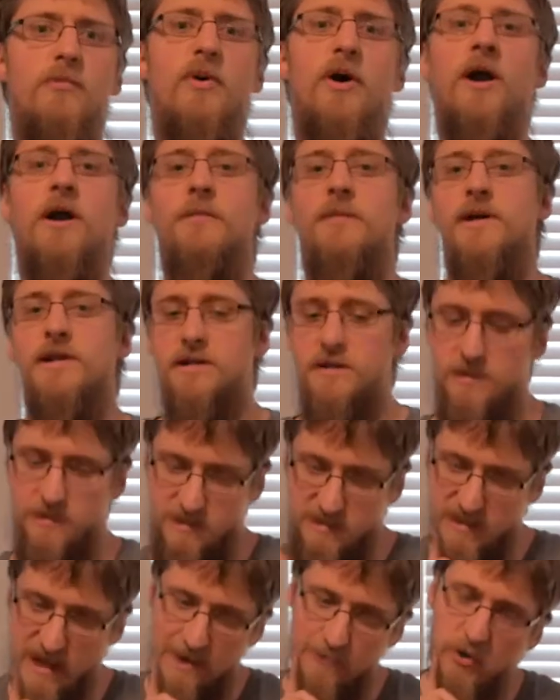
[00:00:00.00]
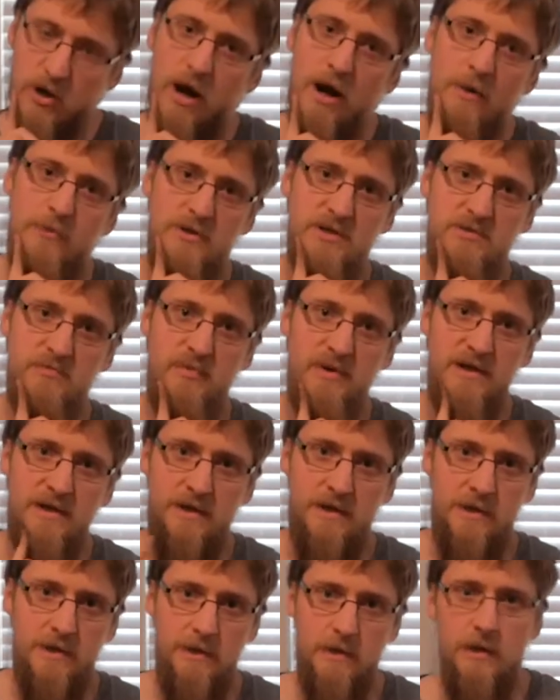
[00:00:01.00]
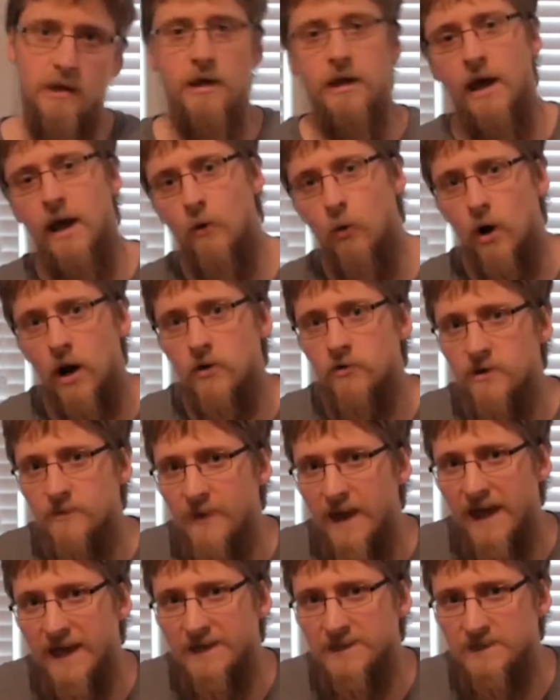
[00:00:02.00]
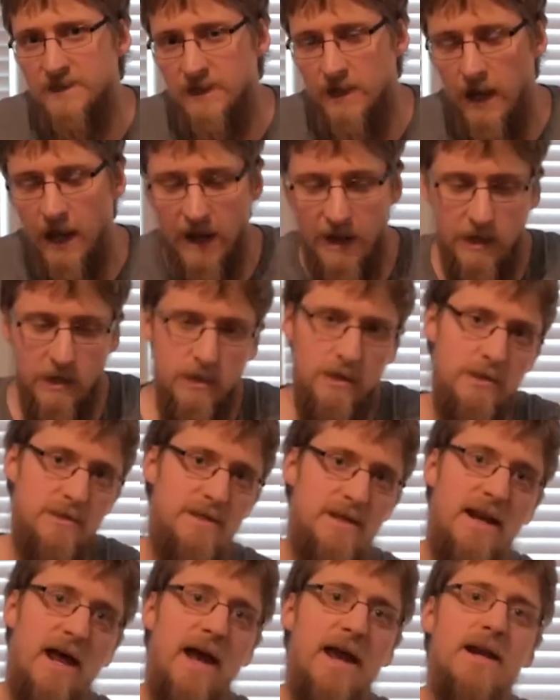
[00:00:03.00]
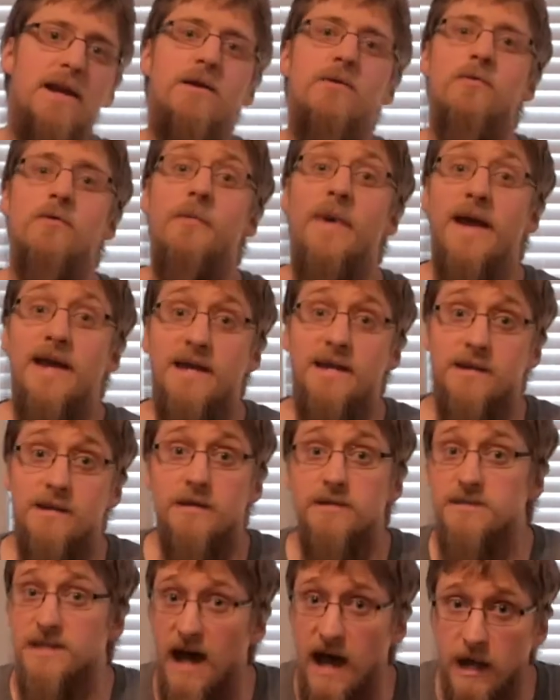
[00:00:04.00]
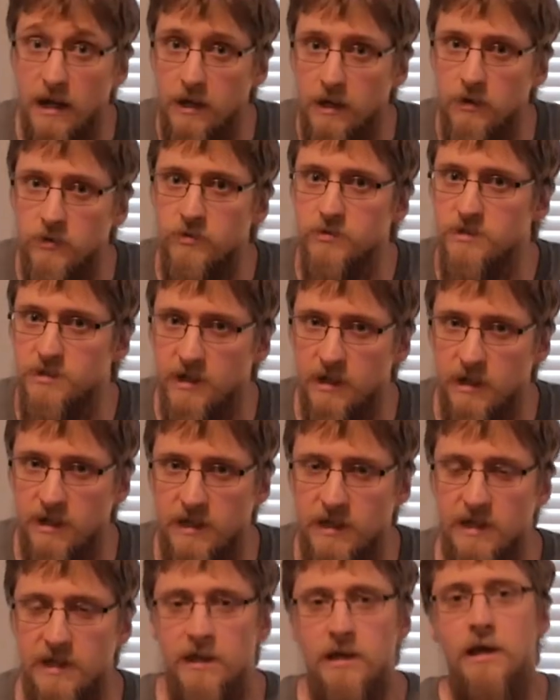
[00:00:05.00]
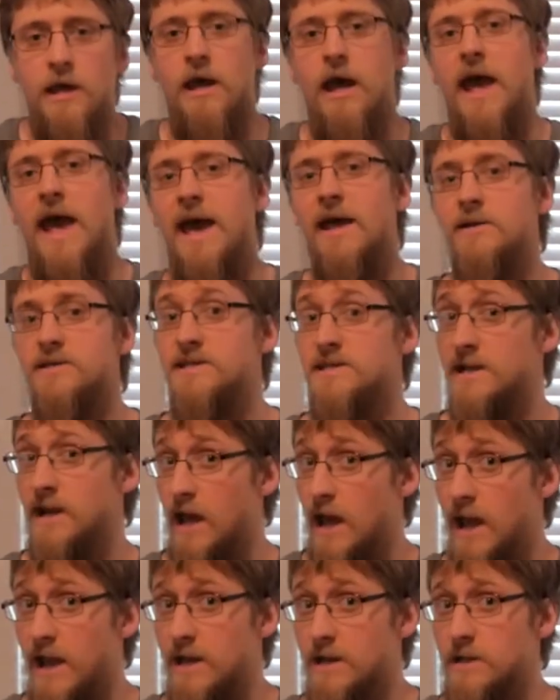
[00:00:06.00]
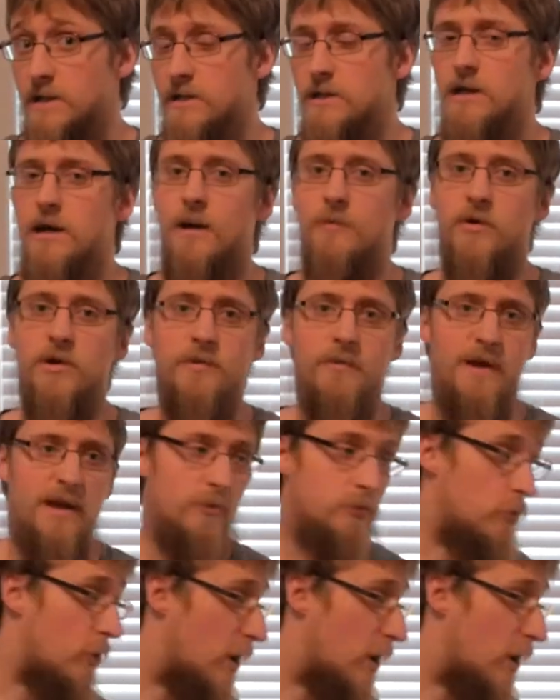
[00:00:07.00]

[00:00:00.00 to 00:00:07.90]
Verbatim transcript: apartment, same garbage beer. What are we making tonight? Tonight, we're making taco turkey. And tonight, I'm gonna make